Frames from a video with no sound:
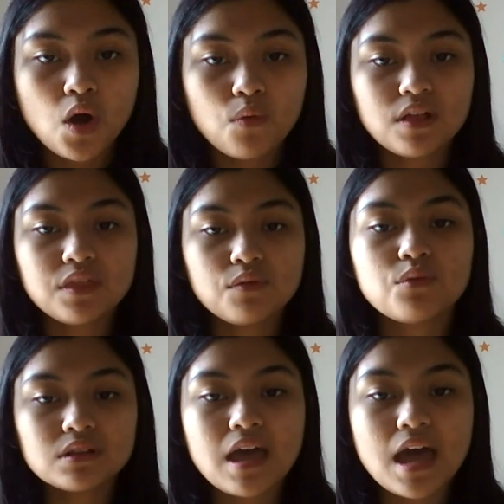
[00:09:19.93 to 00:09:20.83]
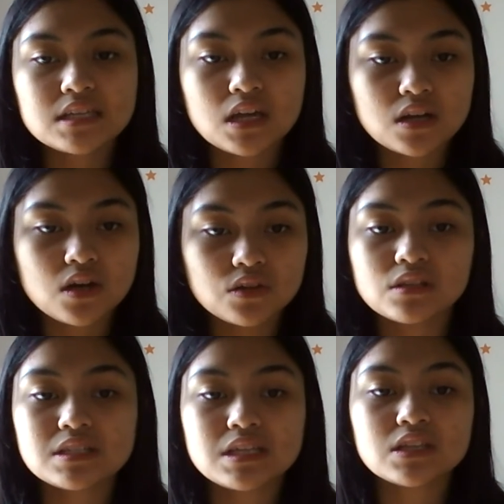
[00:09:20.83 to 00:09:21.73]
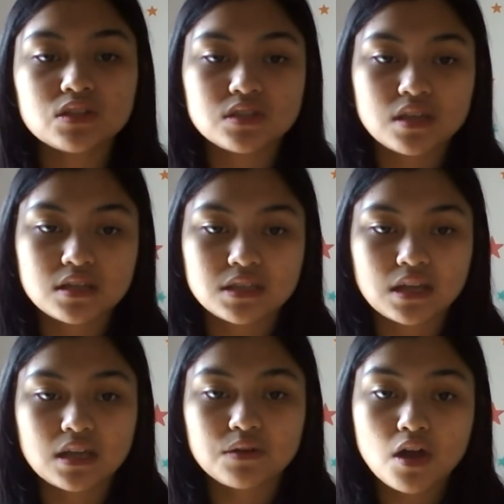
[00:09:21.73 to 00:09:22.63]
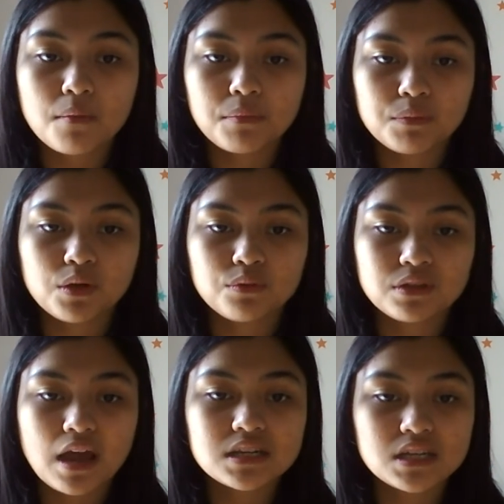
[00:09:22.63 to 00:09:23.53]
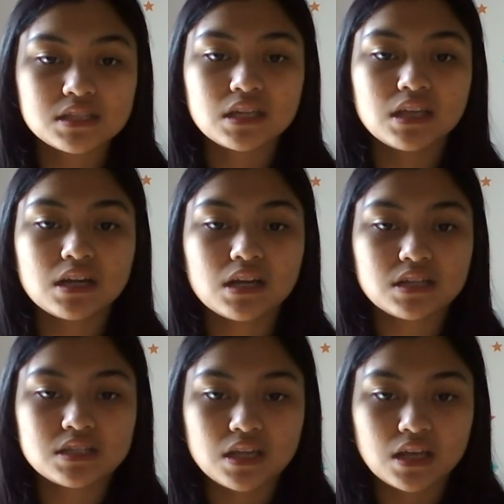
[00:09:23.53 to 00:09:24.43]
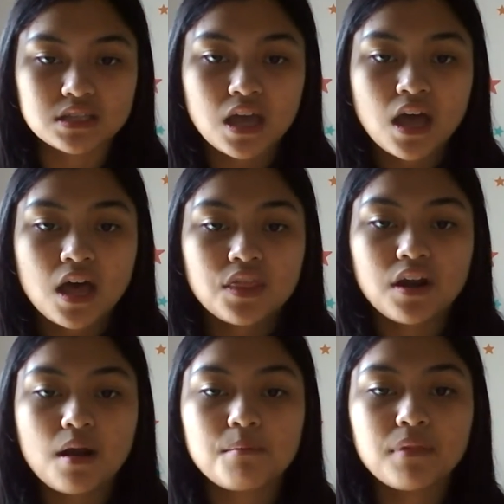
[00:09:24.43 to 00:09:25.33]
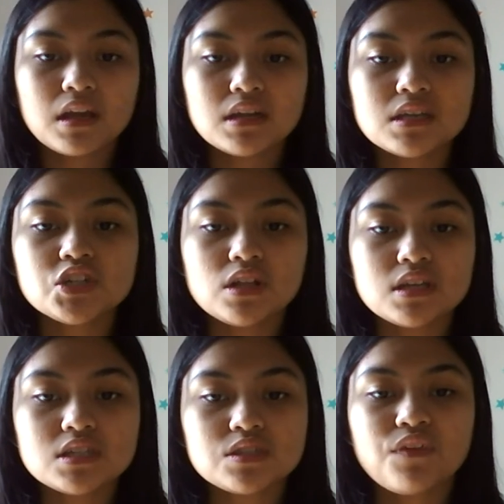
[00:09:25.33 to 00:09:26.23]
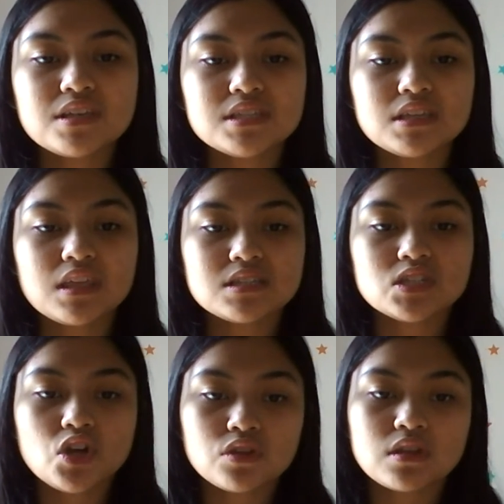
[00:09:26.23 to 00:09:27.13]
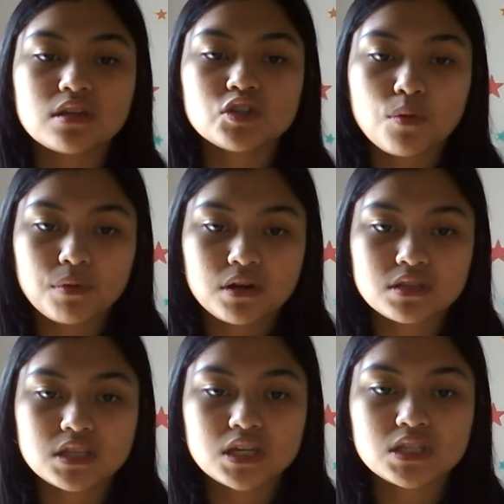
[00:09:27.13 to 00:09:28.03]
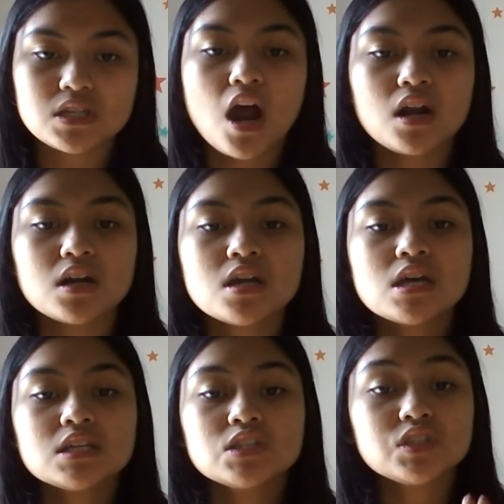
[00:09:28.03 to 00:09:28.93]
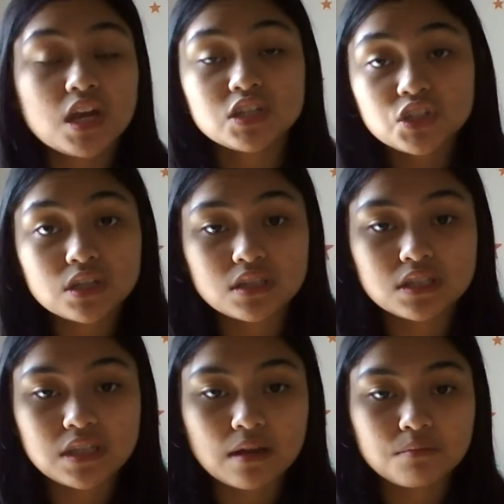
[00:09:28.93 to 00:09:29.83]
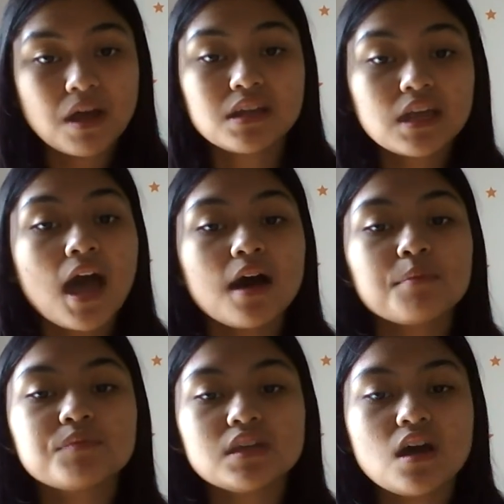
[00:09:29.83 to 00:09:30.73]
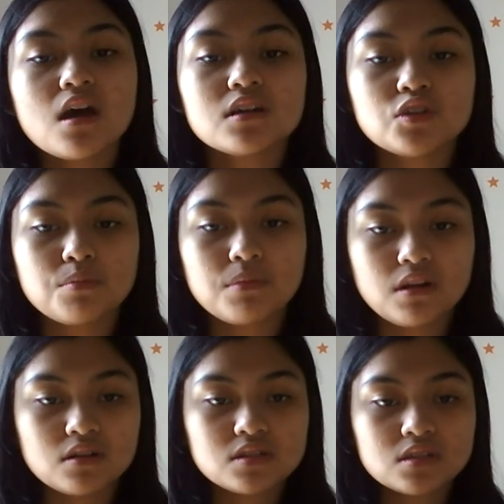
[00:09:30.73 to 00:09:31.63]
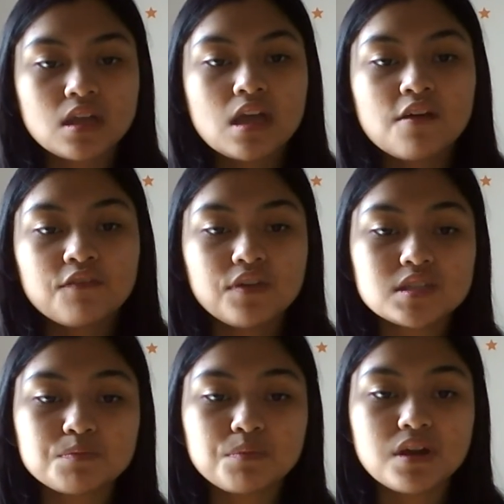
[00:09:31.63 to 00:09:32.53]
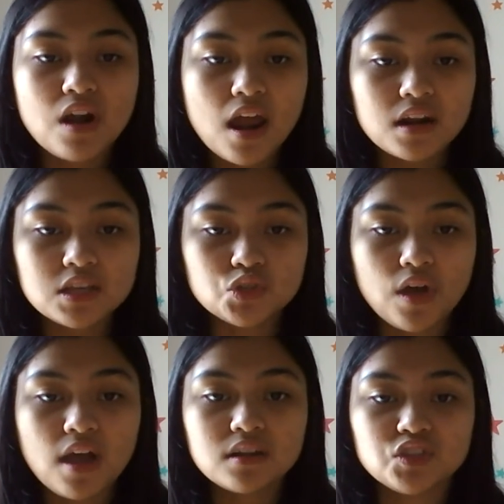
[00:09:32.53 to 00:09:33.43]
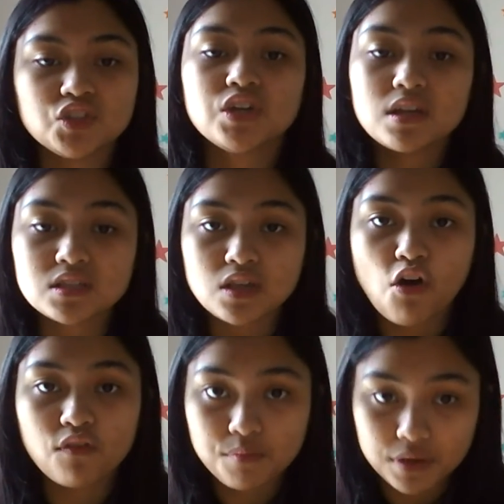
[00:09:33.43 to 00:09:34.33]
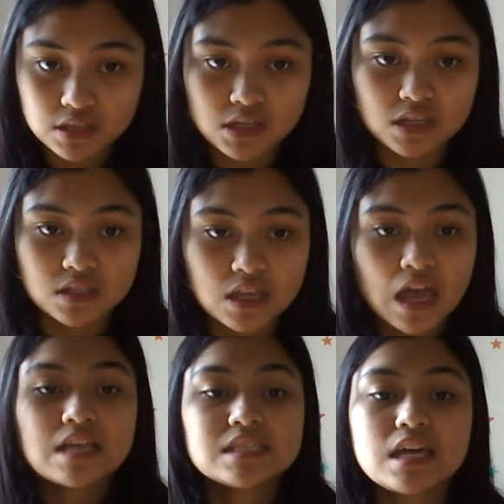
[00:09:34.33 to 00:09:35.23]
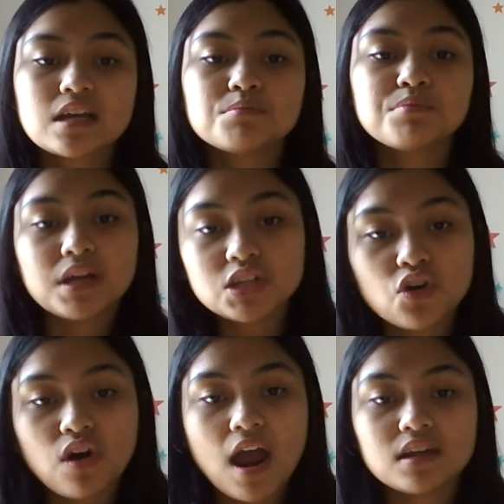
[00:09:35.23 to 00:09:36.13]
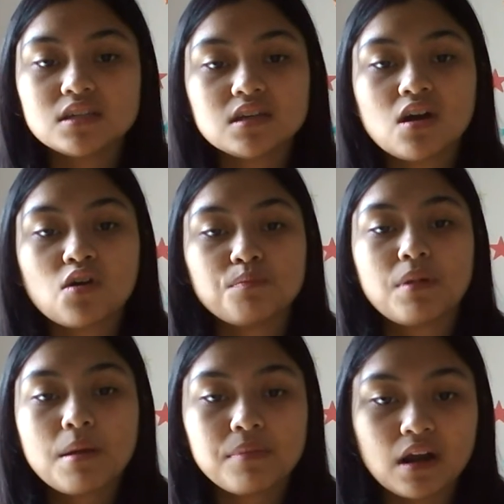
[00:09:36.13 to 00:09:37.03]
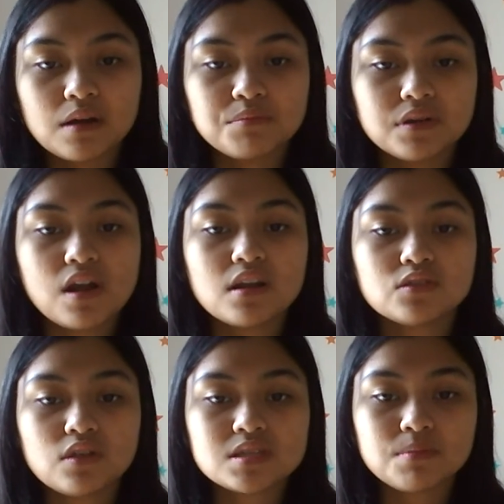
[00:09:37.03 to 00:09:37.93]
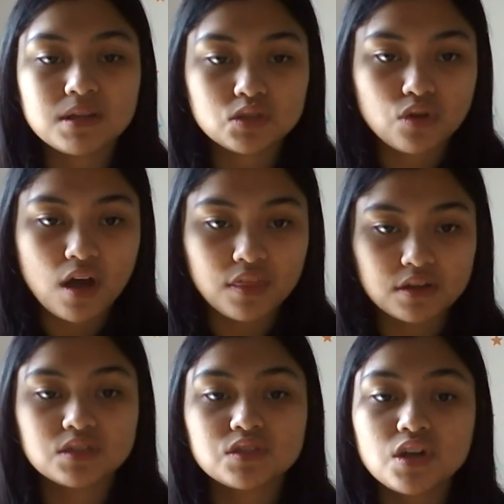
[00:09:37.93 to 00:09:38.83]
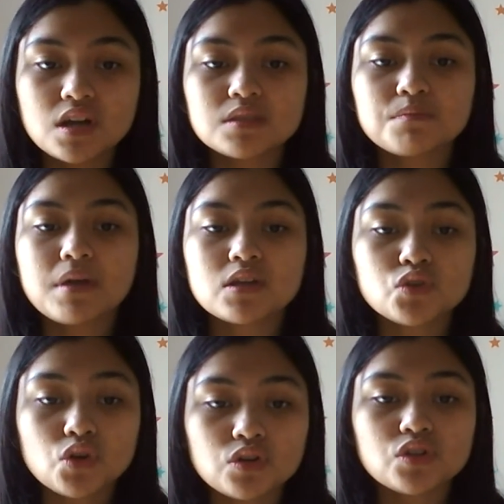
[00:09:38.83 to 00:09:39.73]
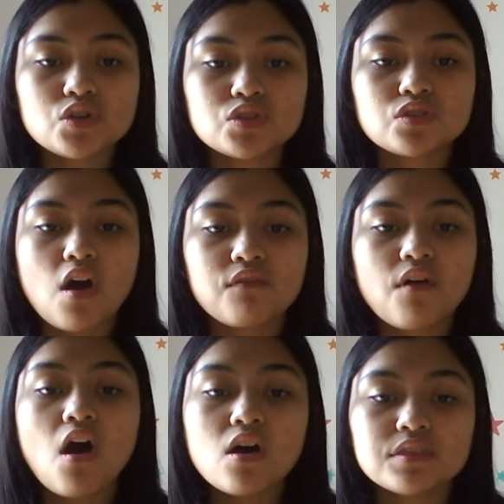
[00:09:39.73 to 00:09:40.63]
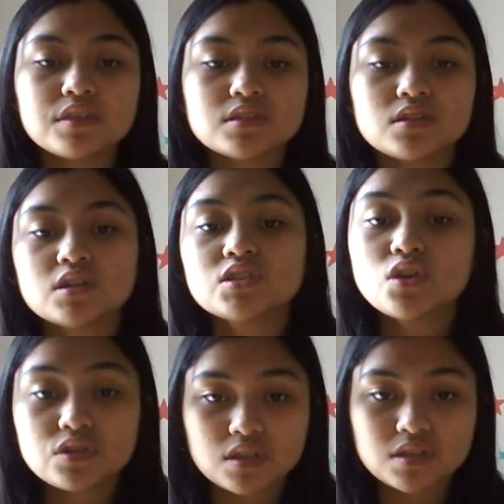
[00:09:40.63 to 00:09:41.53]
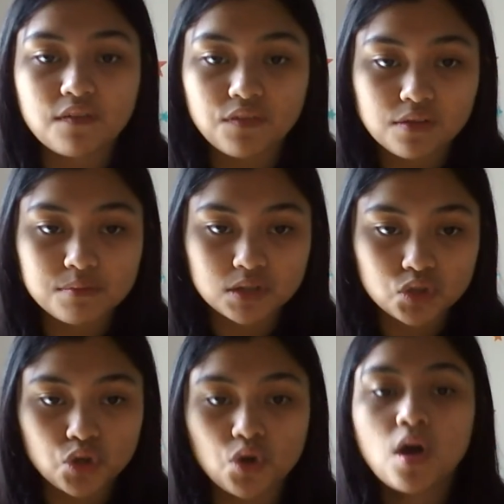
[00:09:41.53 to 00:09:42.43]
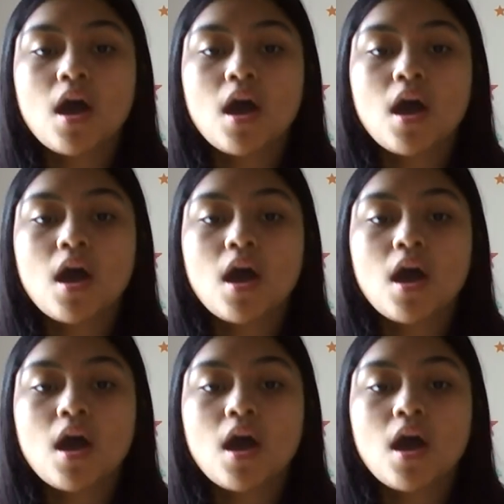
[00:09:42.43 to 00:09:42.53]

While the world has got countless enthusiastic young people with ideas and technical skills, there are many challenges facing these young entrepreneurs. These are suggestions that might help the young entrepreneurs. First, be ready to handle the challenge of a business. Second, plan your idea on paper and be ready to explain it to others. Third, make good use of all the resources available to you.